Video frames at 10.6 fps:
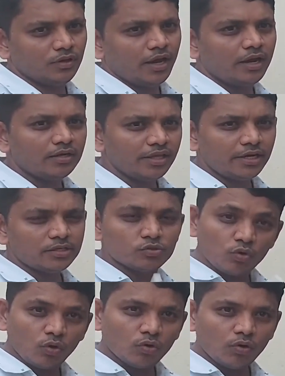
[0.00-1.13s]
and there is
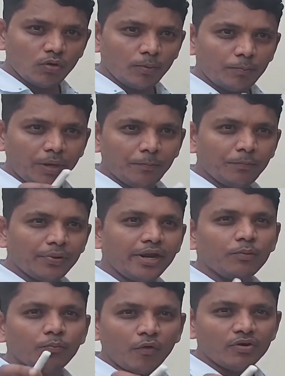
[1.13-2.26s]
no
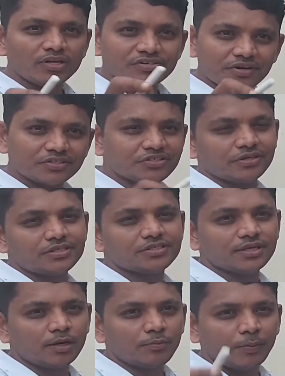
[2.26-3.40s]
membrane bound structures
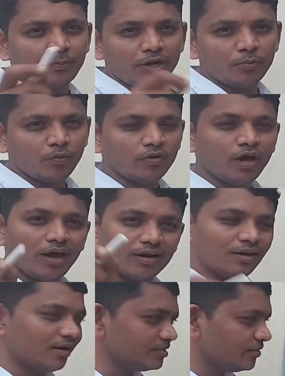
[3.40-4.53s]
or membrane bound
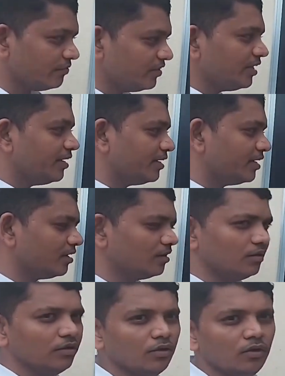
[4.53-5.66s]
organelles within it.
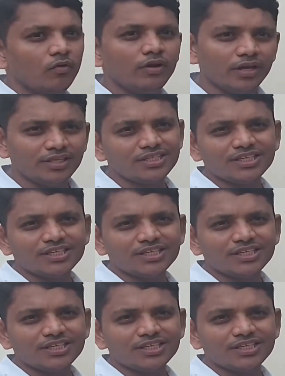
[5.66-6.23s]
Okay, this